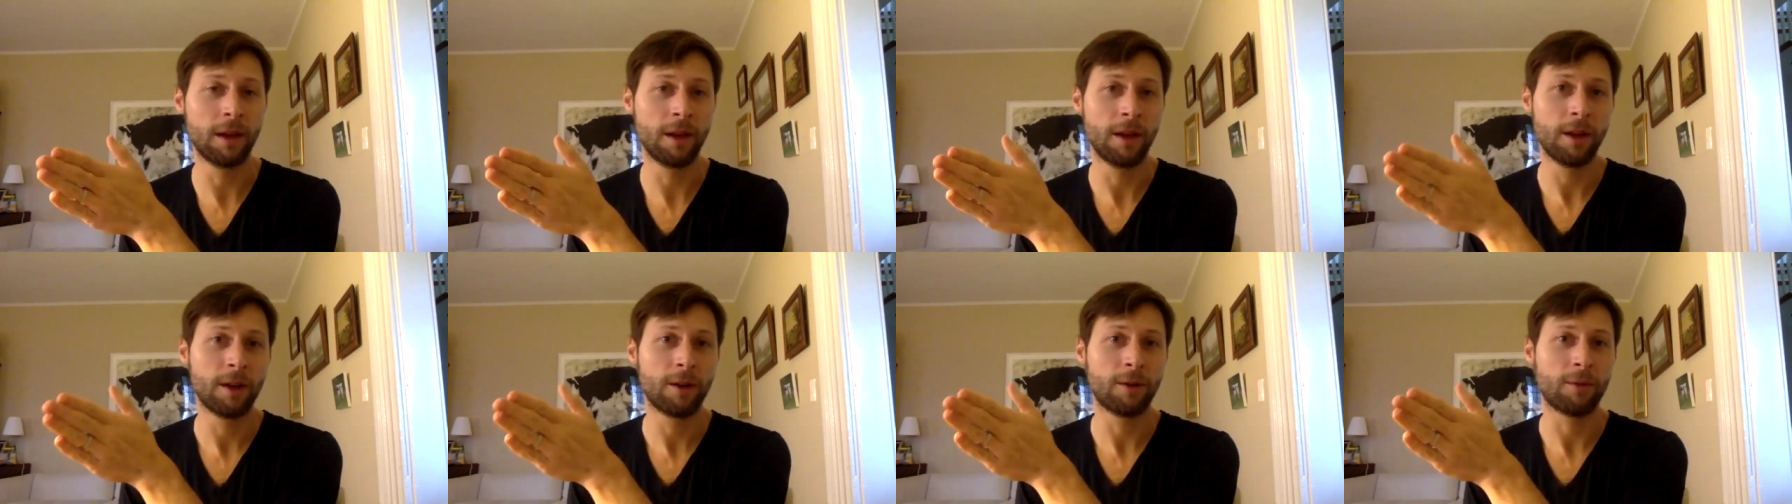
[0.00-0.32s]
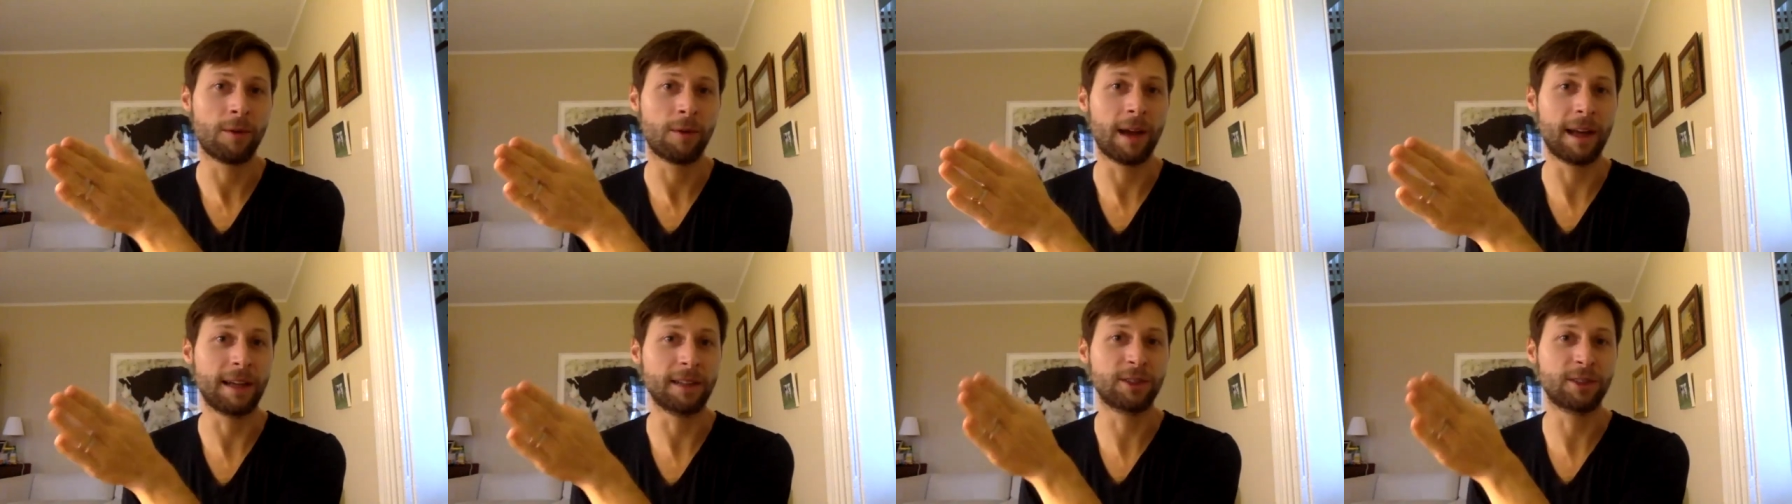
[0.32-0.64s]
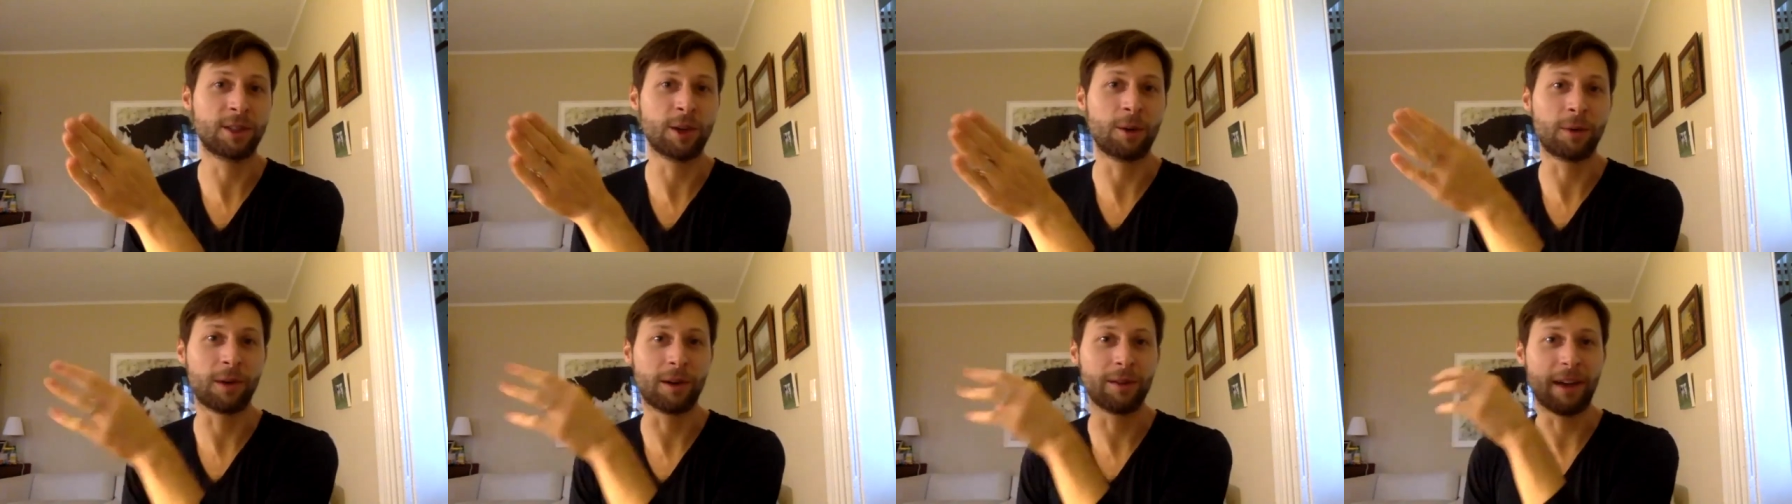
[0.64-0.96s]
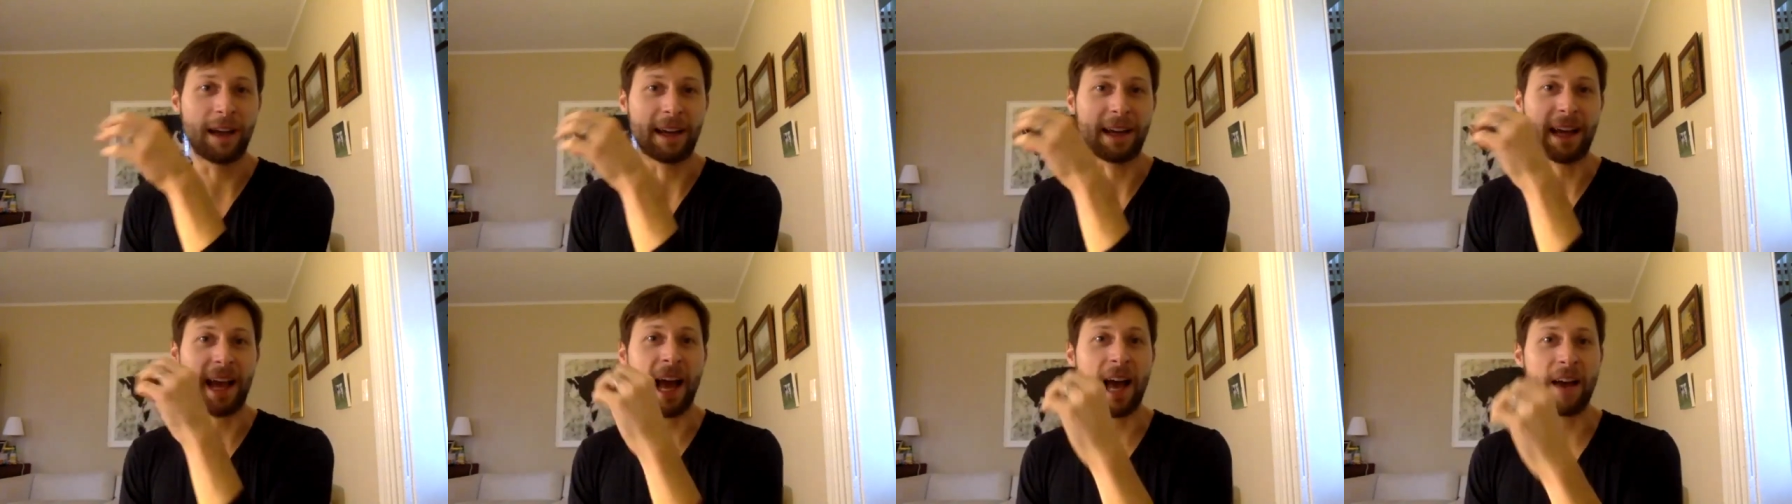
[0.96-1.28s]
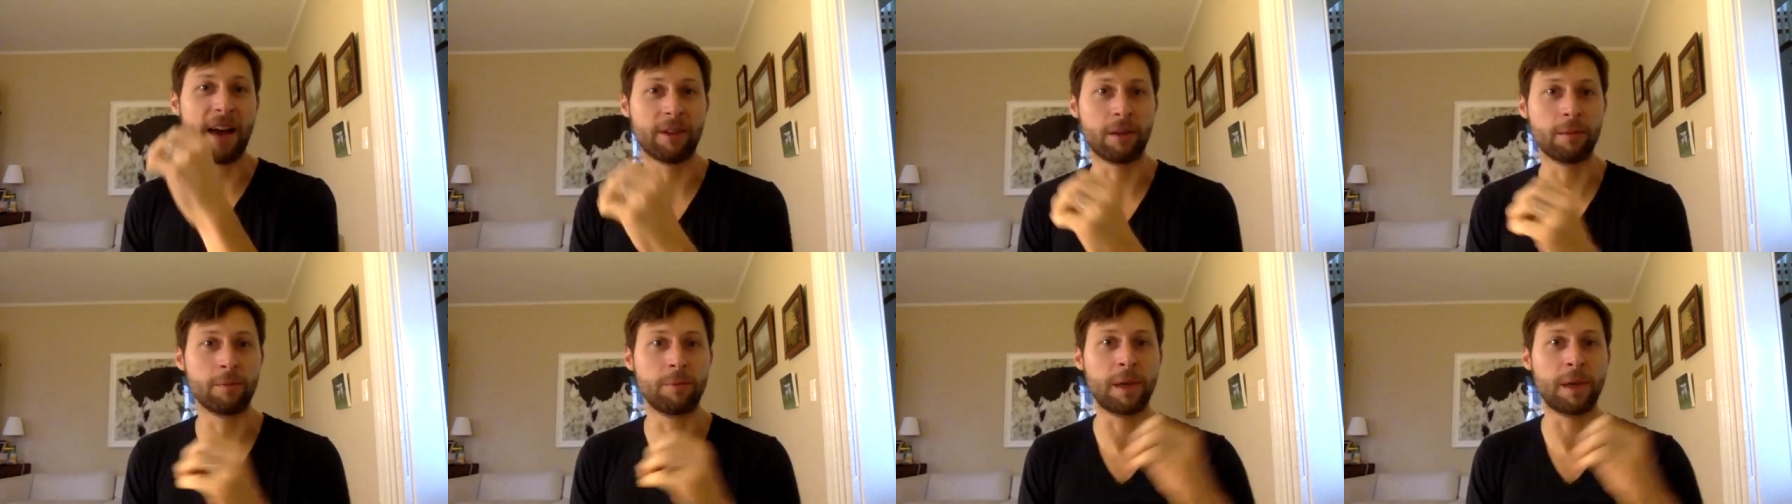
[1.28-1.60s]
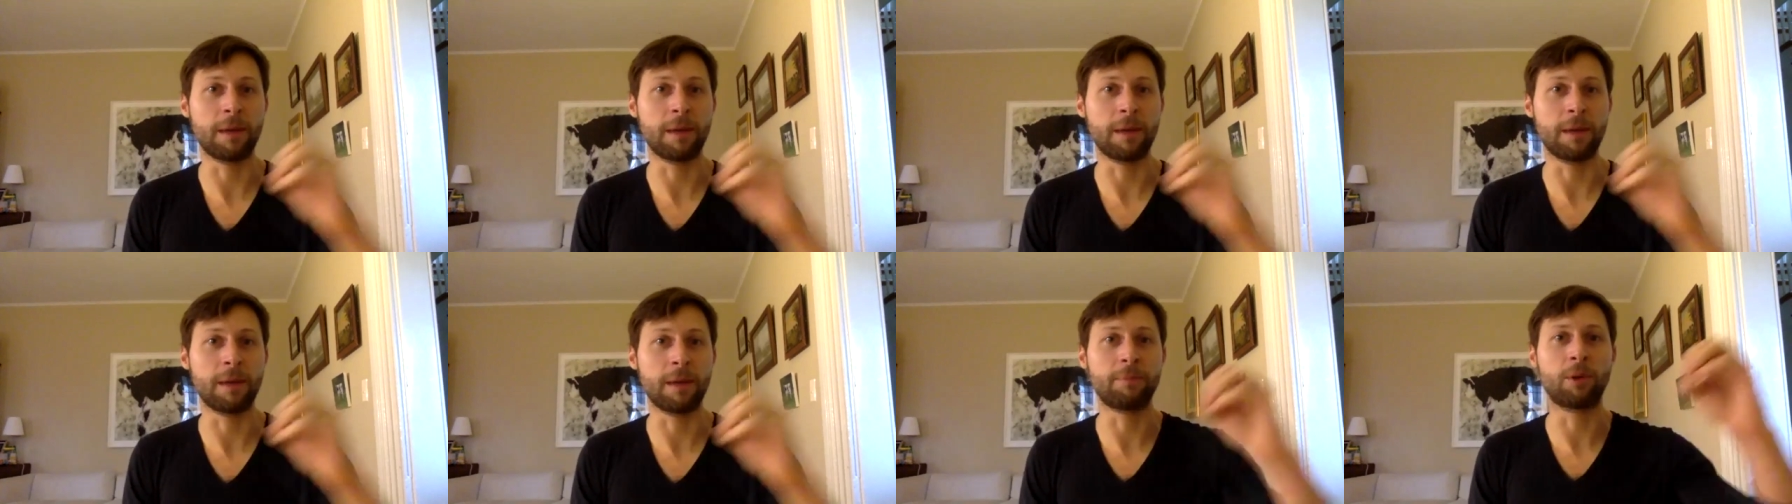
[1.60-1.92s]
right? So we're like having
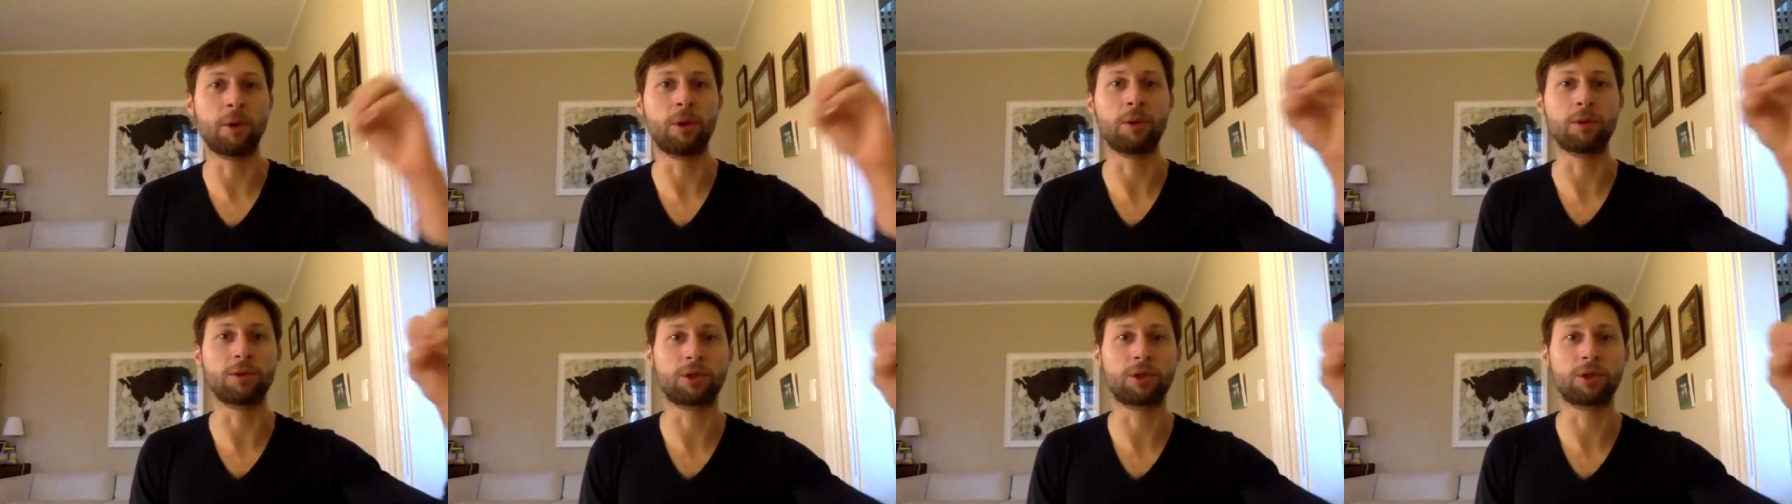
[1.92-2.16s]
people